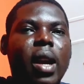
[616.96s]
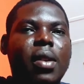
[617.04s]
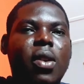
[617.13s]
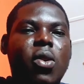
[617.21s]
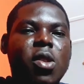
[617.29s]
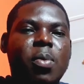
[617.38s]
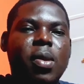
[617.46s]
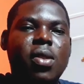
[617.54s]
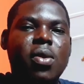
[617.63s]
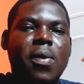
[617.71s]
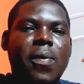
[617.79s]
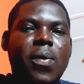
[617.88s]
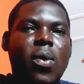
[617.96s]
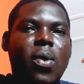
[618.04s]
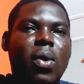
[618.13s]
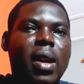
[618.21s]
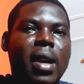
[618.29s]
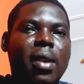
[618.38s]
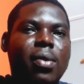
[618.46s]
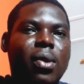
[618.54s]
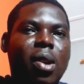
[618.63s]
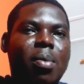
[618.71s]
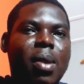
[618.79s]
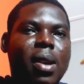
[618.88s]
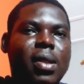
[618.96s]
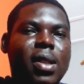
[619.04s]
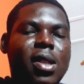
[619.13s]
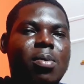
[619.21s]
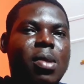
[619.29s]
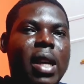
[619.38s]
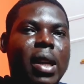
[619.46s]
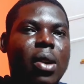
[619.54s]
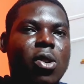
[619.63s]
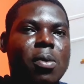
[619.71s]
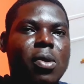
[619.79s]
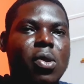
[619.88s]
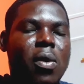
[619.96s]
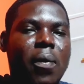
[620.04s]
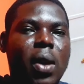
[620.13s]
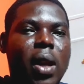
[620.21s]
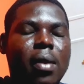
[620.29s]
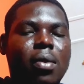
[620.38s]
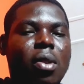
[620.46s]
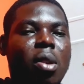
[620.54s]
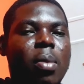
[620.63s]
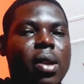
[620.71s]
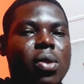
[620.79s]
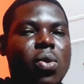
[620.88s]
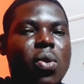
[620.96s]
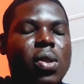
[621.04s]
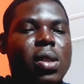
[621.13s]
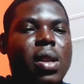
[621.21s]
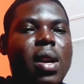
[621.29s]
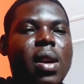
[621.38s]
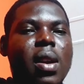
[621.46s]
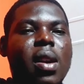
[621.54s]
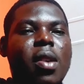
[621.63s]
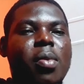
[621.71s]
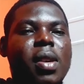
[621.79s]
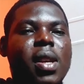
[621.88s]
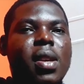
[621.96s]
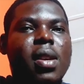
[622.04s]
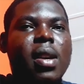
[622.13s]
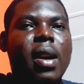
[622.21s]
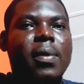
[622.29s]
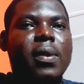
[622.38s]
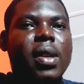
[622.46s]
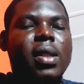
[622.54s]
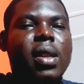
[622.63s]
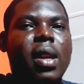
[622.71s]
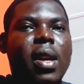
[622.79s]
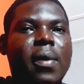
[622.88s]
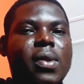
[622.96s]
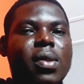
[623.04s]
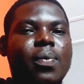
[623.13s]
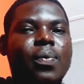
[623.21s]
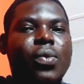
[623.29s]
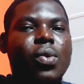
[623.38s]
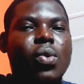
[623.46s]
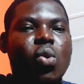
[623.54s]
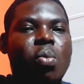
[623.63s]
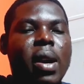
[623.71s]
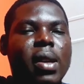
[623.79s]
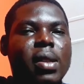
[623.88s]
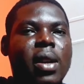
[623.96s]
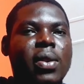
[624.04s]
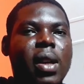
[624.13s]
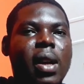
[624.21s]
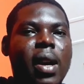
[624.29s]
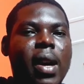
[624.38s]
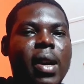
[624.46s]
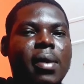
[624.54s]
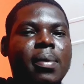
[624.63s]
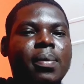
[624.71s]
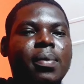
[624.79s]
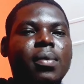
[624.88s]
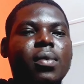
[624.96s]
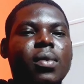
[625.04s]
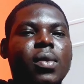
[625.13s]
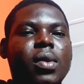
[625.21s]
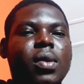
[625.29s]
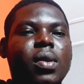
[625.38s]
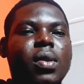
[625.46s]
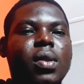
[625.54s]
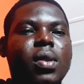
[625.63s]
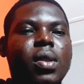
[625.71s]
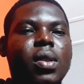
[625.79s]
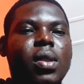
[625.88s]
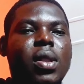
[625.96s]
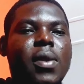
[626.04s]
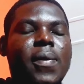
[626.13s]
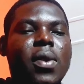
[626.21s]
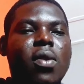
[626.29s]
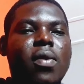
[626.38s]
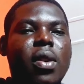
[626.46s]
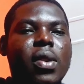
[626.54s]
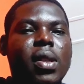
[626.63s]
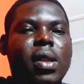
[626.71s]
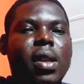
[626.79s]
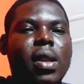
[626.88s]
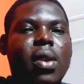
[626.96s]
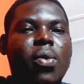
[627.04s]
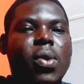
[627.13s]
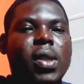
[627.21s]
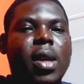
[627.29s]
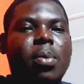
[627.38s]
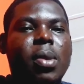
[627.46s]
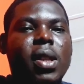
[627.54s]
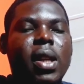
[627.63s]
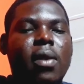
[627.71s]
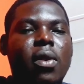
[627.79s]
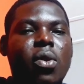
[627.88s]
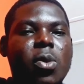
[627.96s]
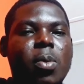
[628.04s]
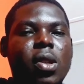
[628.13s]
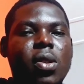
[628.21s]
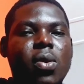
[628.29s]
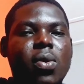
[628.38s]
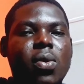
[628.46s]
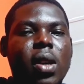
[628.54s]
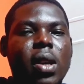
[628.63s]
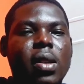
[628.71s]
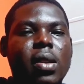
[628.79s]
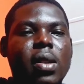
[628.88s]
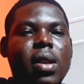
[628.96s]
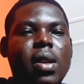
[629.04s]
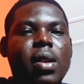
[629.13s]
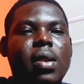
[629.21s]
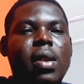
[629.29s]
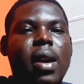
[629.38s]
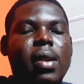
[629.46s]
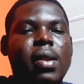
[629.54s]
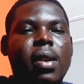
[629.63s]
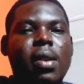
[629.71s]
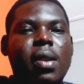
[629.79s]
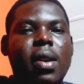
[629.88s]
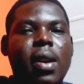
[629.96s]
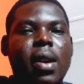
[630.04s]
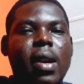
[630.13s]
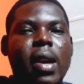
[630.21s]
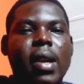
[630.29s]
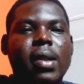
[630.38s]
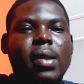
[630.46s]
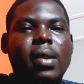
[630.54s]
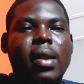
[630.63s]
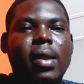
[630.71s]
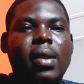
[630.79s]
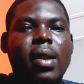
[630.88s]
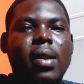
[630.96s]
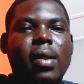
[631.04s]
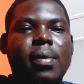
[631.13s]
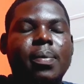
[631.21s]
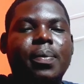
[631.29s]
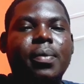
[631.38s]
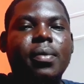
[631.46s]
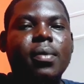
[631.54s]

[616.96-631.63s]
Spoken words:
at the hospital for like 3 months. She's been at the hospital for like 3 months because immediately after she left, 2 months down the line, she felt very sick and was admitted at the hospital. And they are telling her it has nothing